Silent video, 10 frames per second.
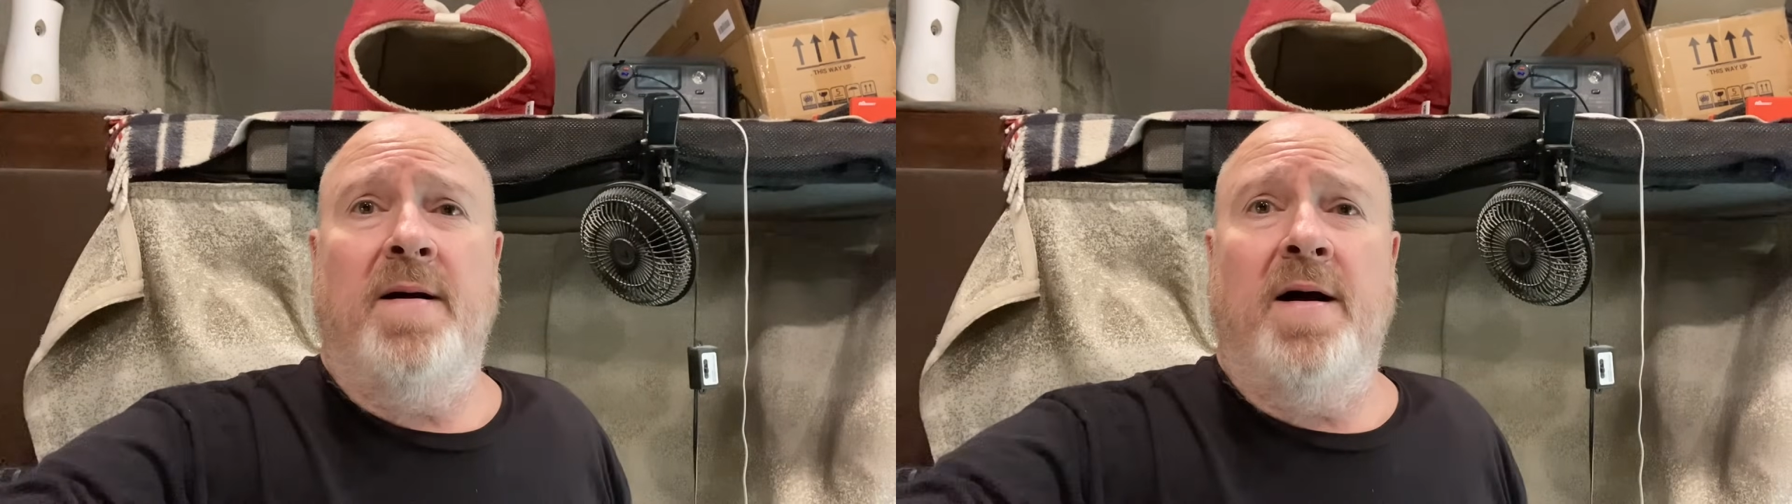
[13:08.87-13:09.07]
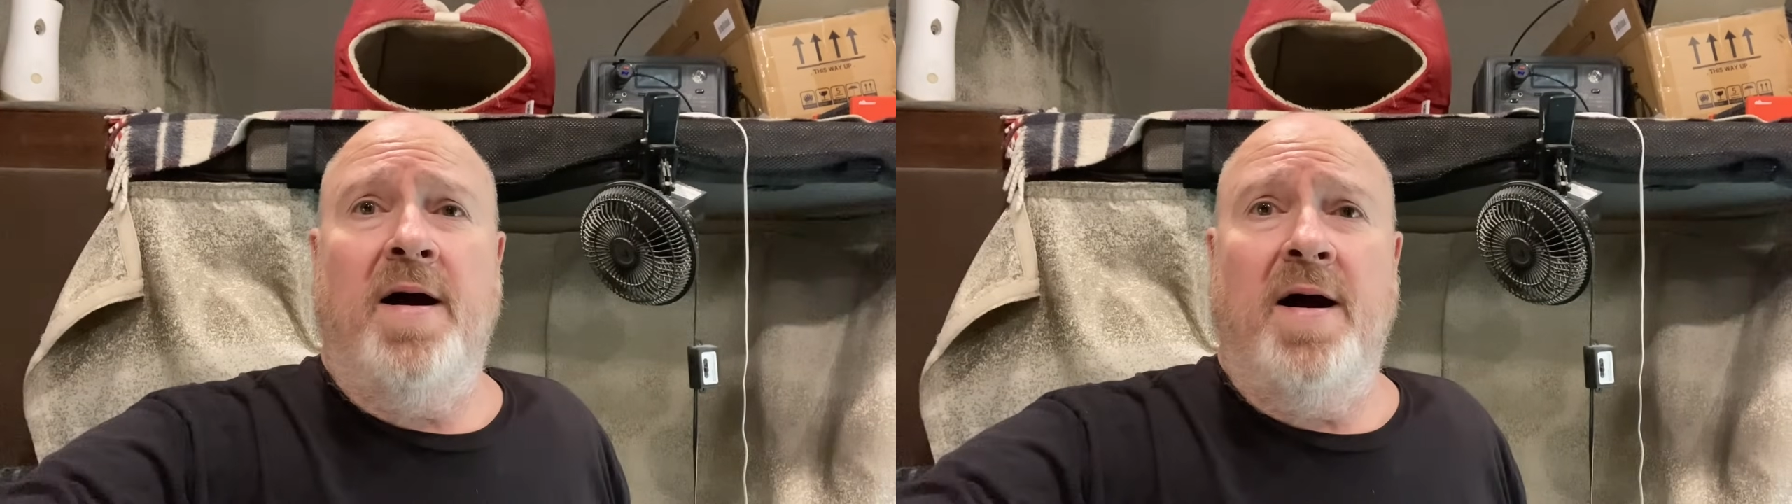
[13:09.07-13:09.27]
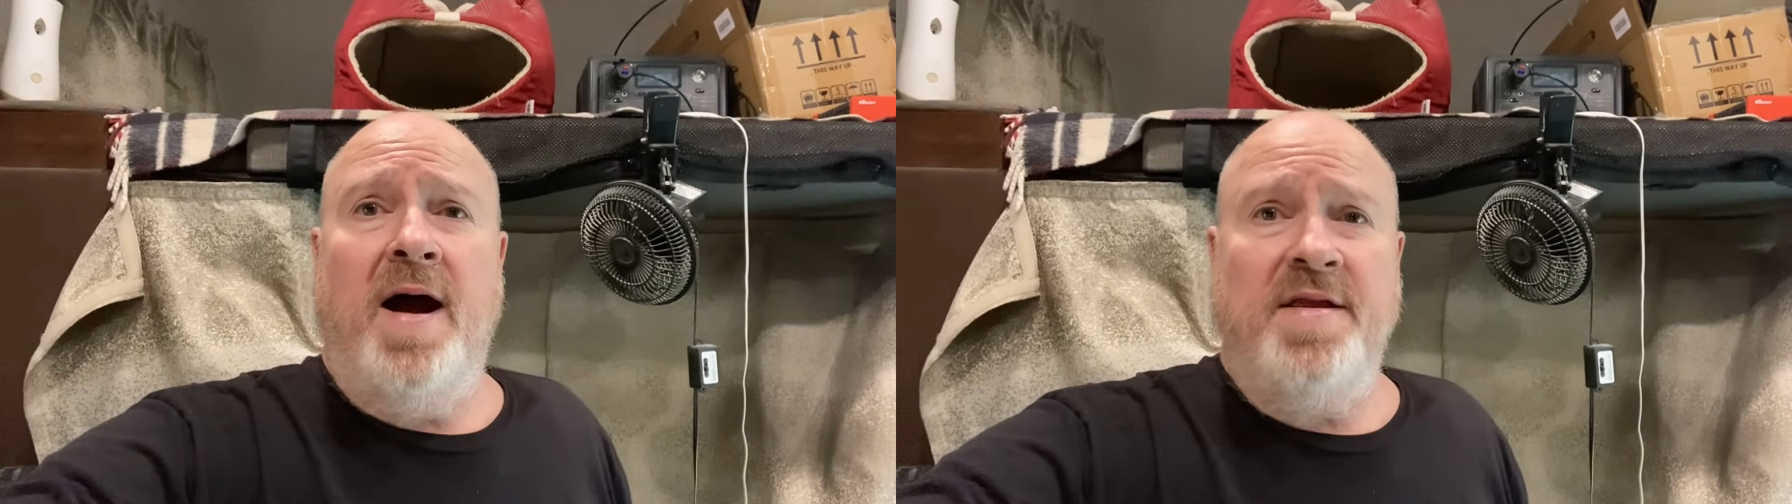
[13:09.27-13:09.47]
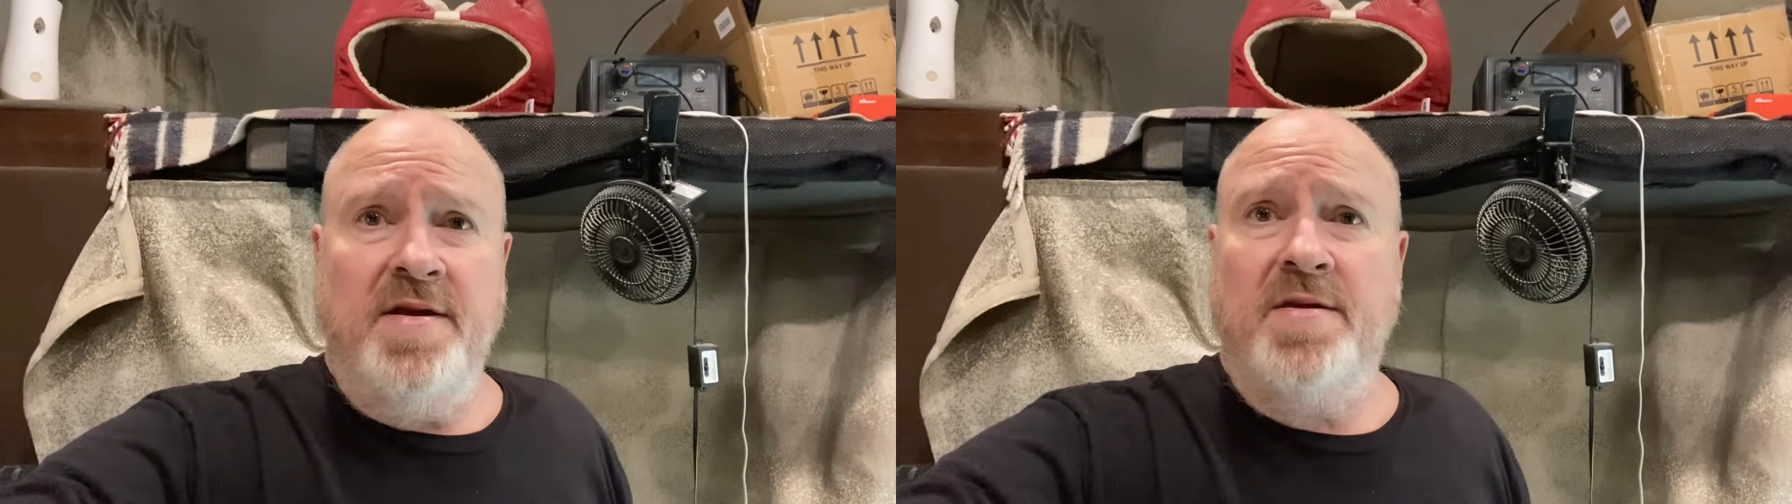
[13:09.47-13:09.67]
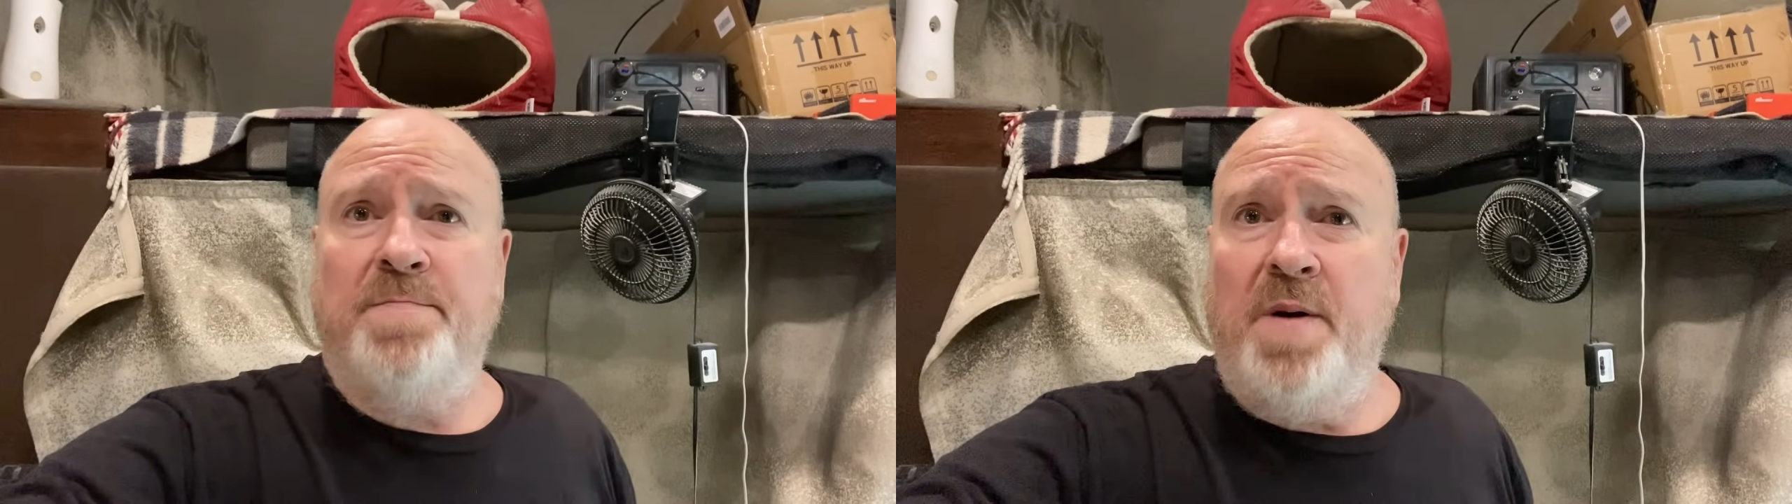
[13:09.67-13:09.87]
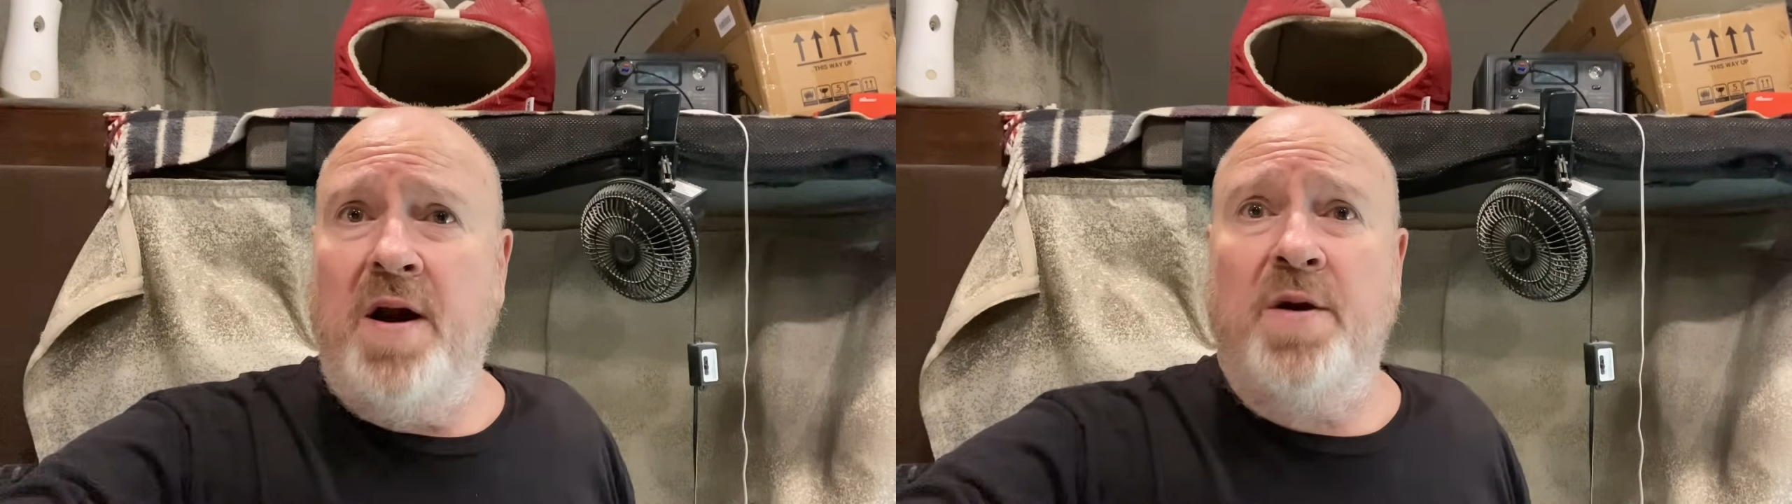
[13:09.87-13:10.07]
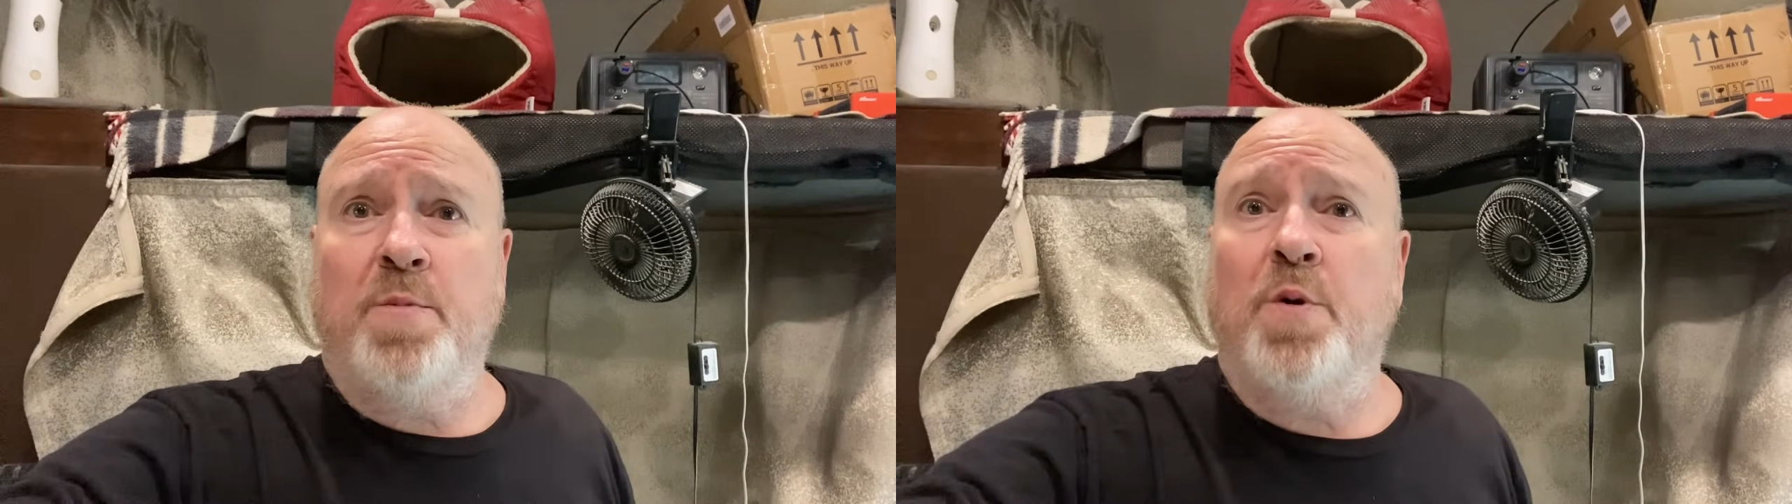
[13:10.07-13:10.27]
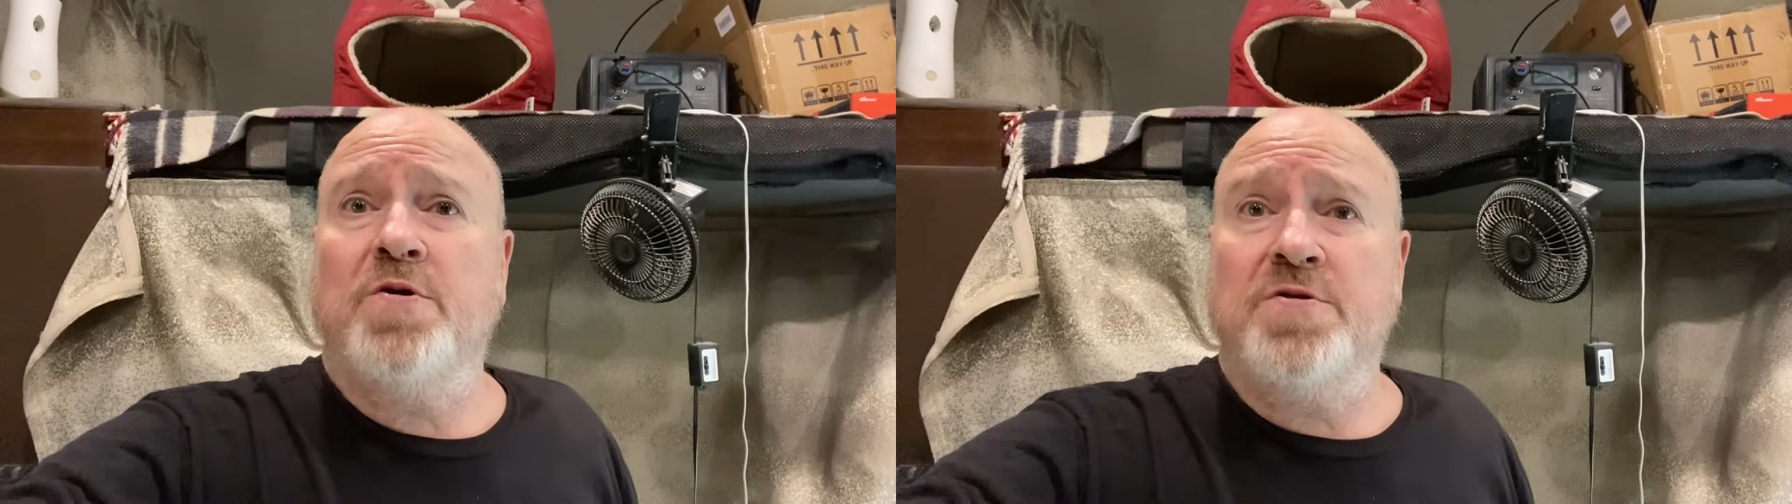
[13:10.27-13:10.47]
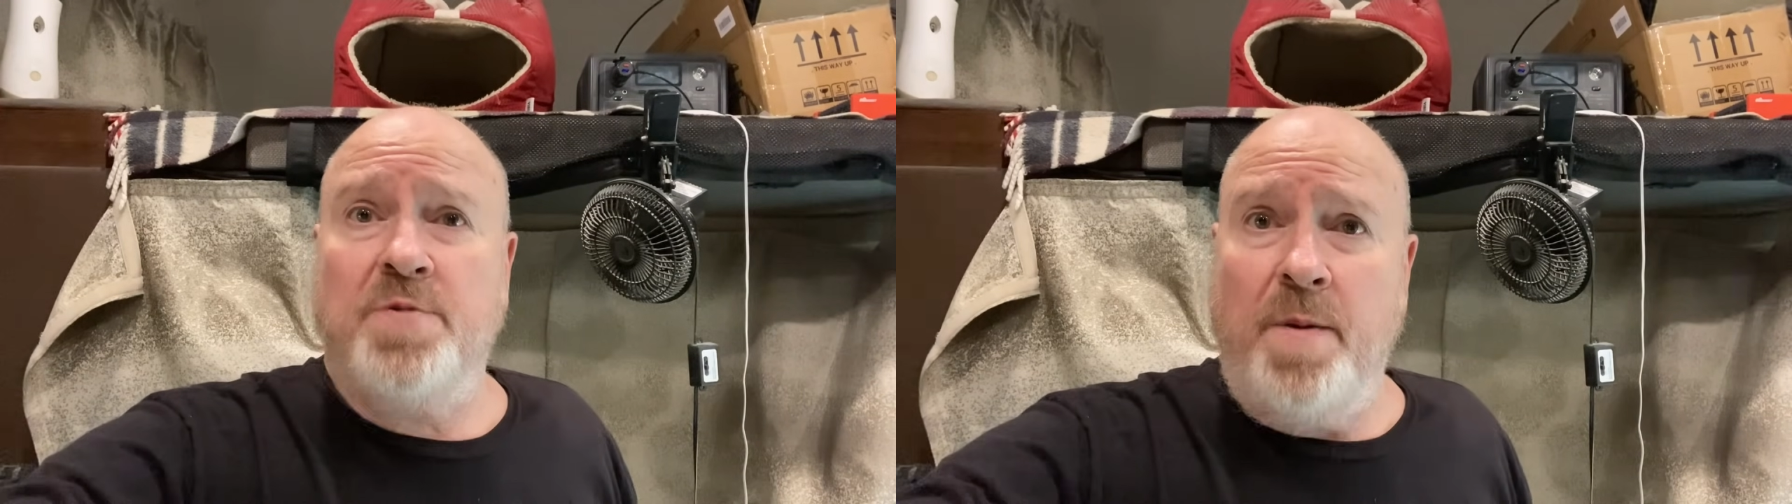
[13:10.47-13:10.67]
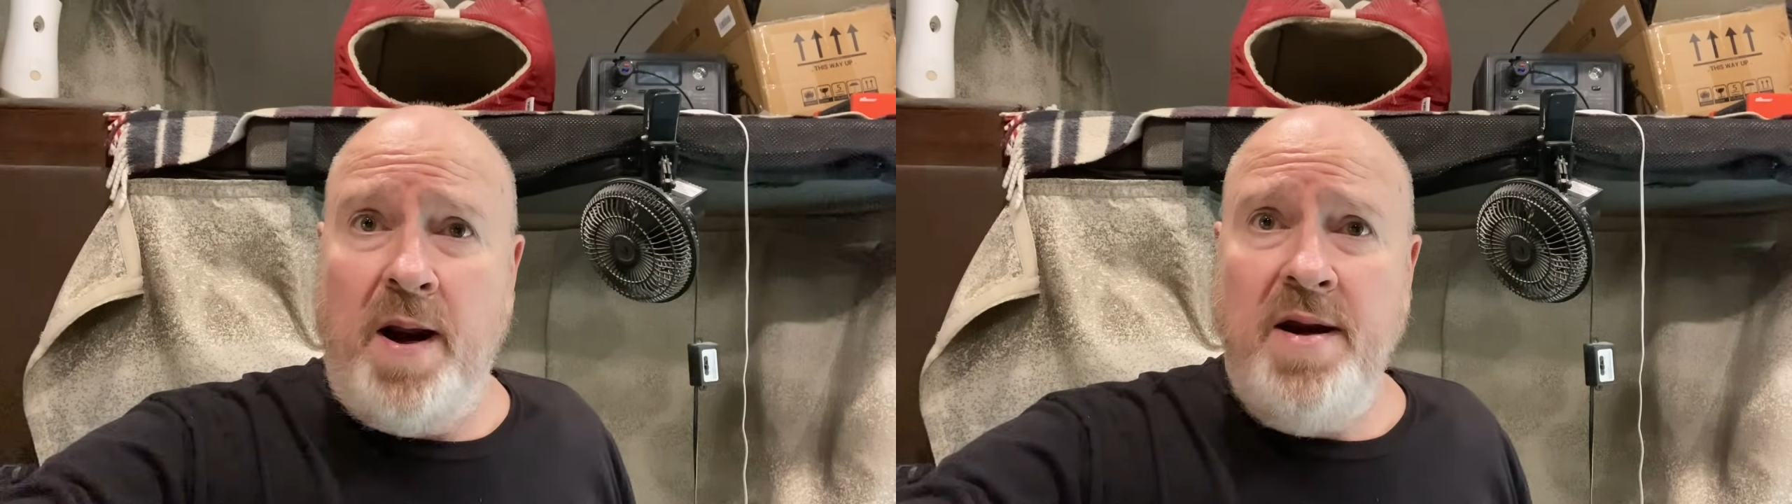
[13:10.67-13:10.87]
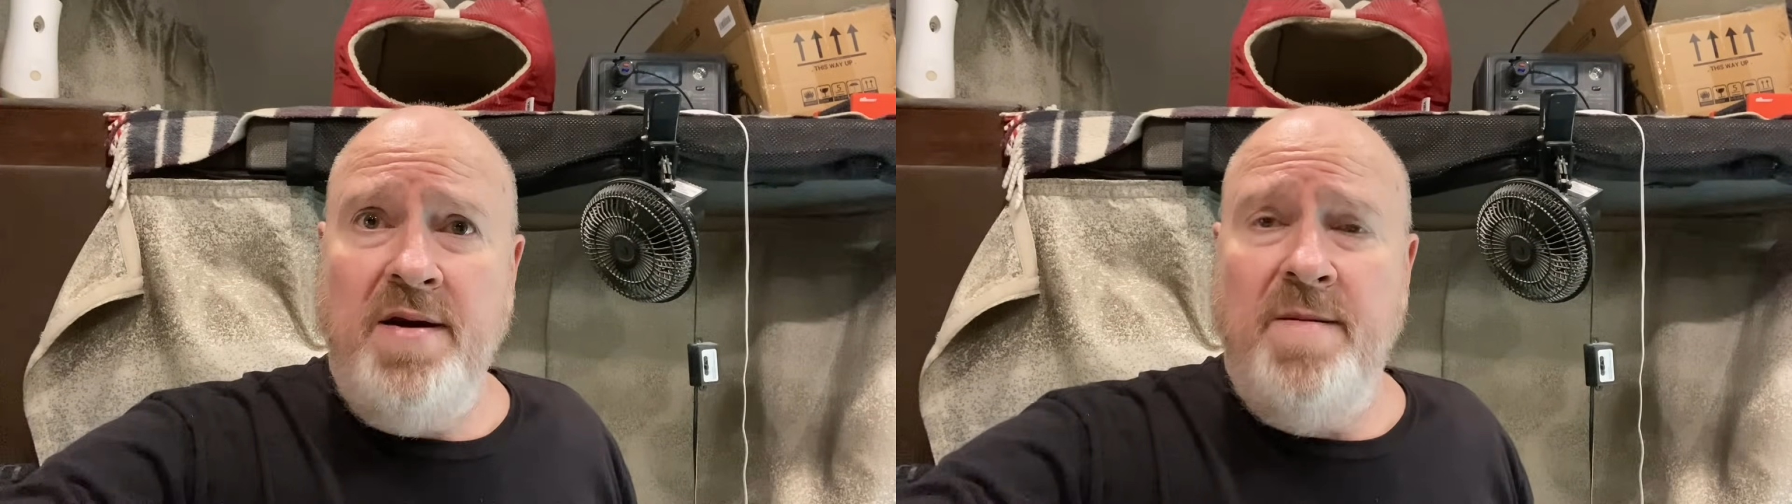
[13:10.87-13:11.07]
I think the product works great.